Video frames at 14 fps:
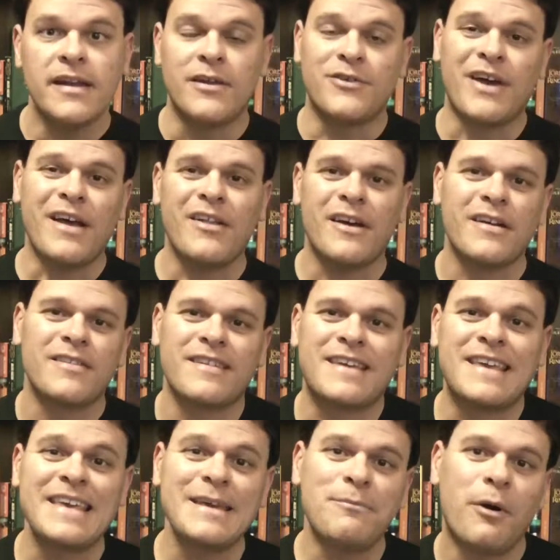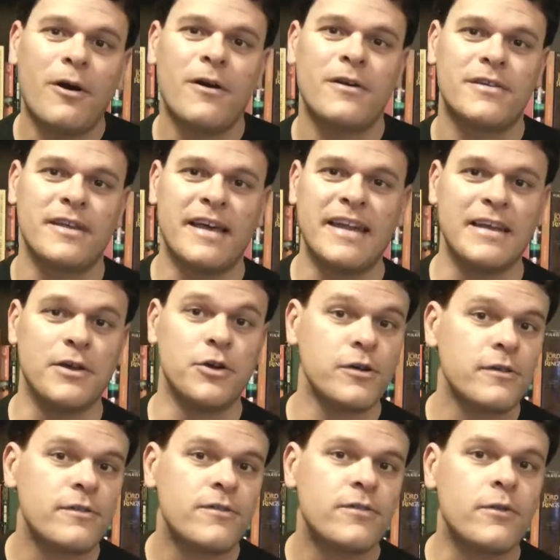Now, dialogue is a key part to any
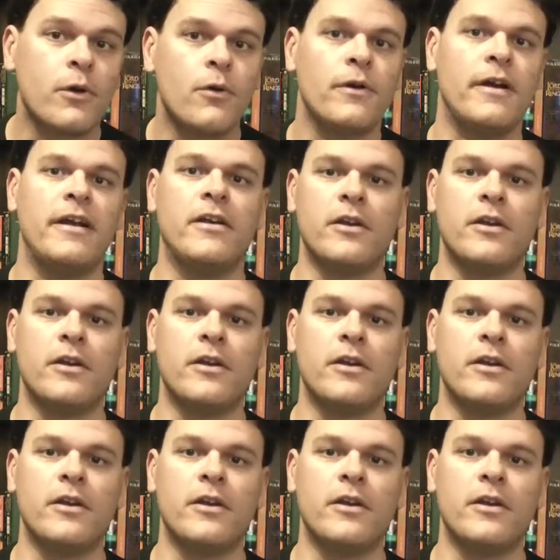good story.